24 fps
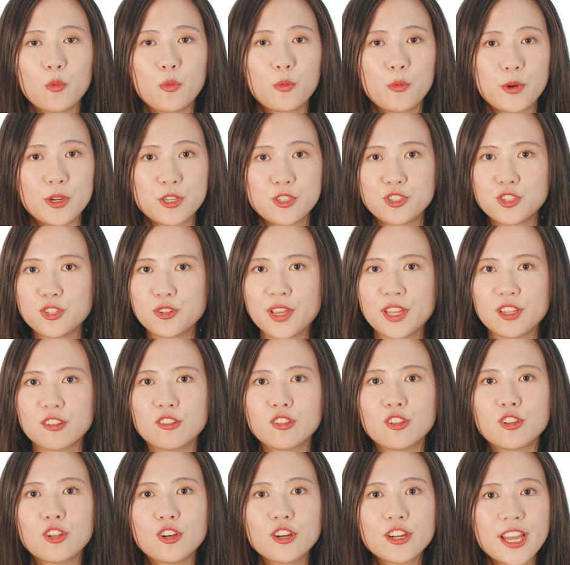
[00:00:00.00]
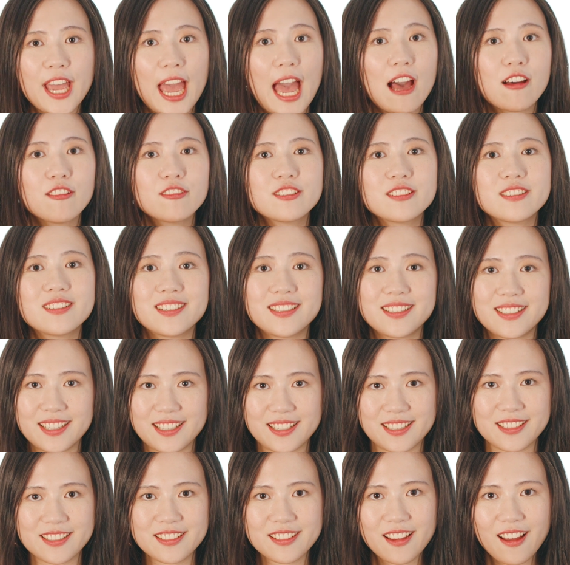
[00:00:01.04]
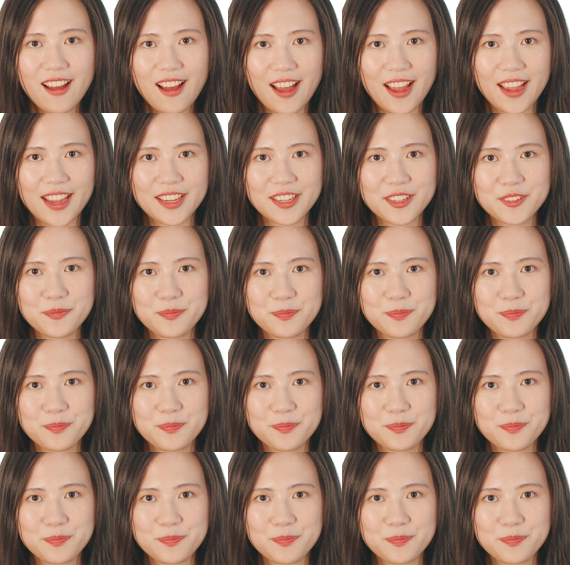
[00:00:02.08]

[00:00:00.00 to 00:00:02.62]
which you can look out to see the sky.